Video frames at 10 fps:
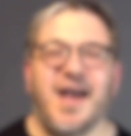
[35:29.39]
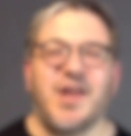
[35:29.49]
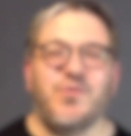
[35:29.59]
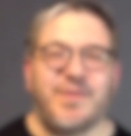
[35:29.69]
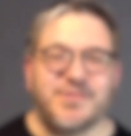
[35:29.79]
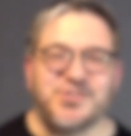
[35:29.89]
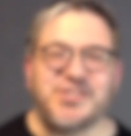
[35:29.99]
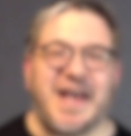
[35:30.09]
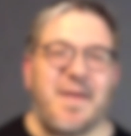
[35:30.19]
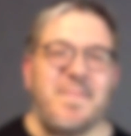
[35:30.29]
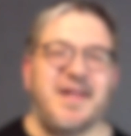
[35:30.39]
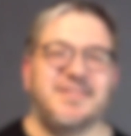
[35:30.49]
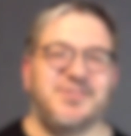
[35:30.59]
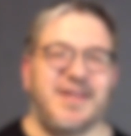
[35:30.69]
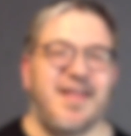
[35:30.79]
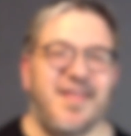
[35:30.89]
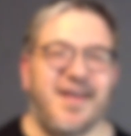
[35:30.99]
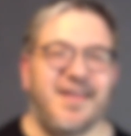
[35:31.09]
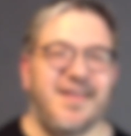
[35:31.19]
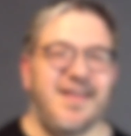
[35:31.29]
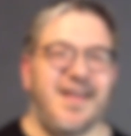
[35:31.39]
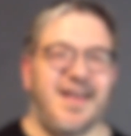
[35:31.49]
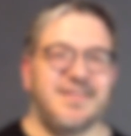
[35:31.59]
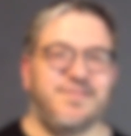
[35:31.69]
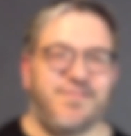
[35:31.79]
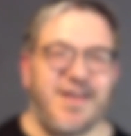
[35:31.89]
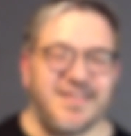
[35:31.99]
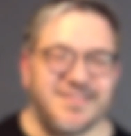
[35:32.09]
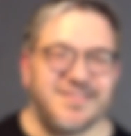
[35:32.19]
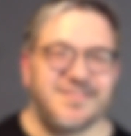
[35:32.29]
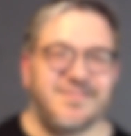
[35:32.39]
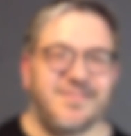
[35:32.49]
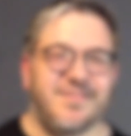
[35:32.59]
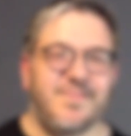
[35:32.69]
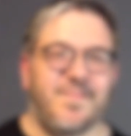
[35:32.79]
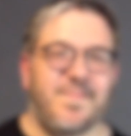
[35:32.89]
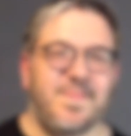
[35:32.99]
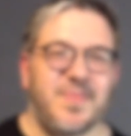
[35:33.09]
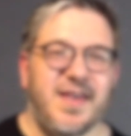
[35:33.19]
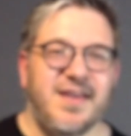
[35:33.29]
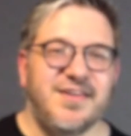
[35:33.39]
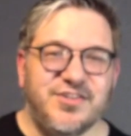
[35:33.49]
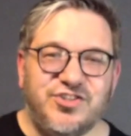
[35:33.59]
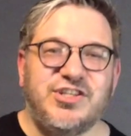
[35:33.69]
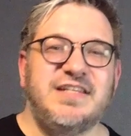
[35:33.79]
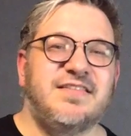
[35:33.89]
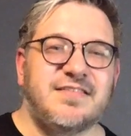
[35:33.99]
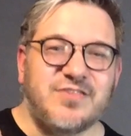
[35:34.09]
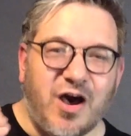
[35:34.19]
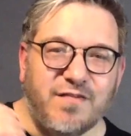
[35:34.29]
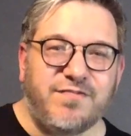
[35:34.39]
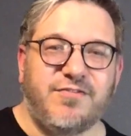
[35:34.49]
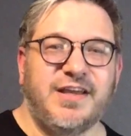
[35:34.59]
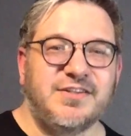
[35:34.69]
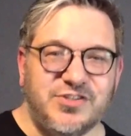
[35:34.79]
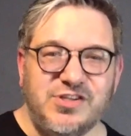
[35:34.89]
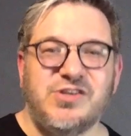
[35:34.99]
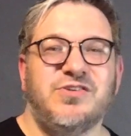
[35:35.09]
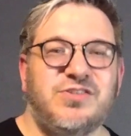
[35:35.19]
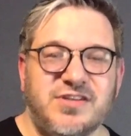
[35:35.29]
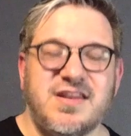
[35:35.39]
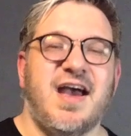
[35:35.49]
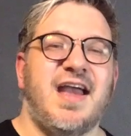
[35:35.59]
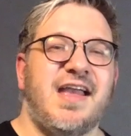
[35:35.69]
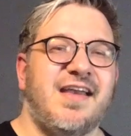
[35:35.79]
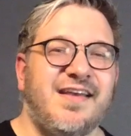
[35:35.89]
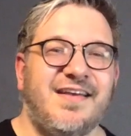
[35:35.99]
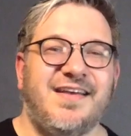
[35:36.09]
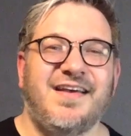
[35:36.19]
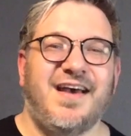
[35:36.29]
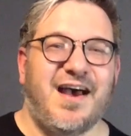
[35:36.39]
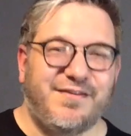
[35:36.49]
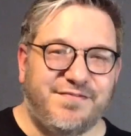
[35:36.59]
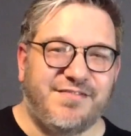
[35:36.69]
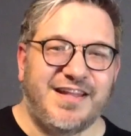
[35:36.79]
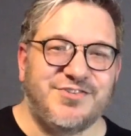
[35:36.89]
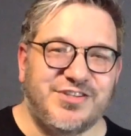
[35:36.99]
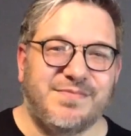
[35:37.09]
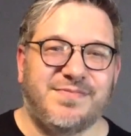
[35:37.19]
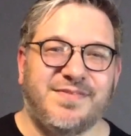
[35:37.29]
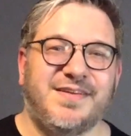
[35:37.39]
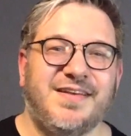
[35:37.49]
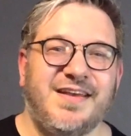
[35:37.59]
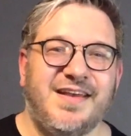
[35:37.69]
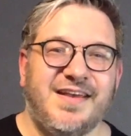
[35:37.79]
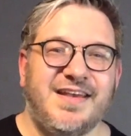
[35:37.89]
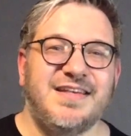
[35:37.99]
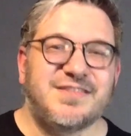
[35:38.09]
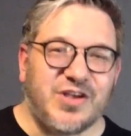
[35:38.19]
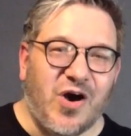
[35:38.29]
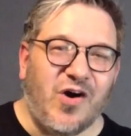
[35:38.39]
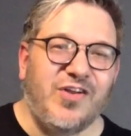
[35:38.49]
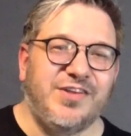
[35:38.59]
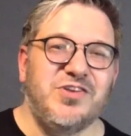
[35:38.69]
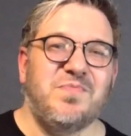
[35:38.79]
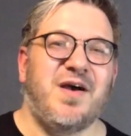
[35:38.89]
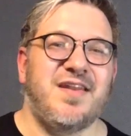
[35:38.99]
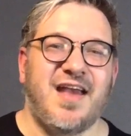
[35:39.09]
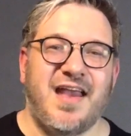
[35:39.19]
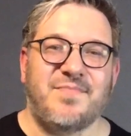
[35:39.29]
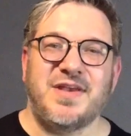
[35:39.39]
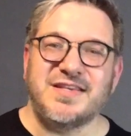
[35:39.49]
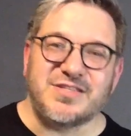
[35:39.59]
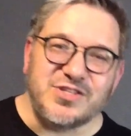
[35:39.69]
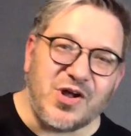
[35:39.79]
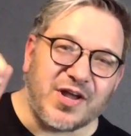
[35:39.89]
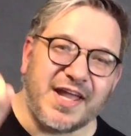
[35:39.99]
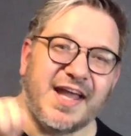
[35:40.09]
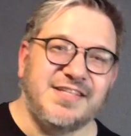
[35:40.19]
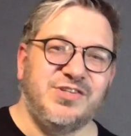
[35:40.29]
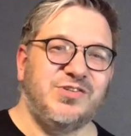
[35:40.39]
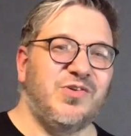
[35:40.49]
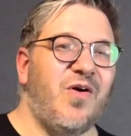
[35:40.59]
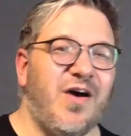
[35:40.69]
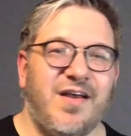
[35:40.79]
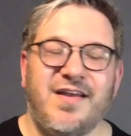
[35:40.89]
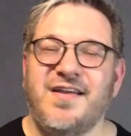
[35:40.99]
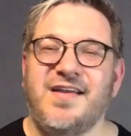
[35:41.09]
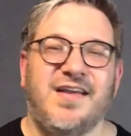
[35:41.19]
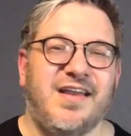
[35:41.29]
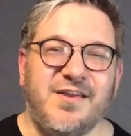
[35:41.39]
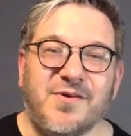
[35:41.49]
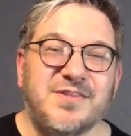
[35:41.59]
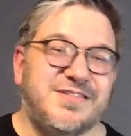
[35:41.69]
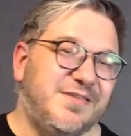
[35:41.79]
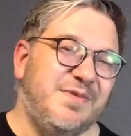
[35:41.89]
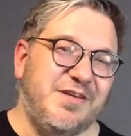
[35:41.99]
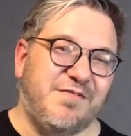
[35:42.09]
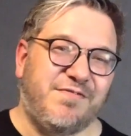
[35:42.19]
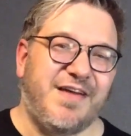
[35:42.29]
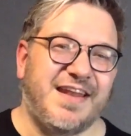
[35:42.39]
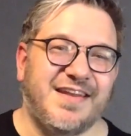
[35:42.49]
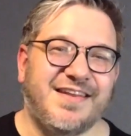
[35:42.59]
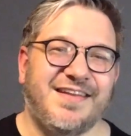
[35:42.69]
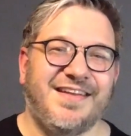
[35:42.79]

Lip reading: and we will share a meal together as friends." Jesus is offering to you today a friendship. He's calling you by name. He's knocking at your door. He wants to be your friend.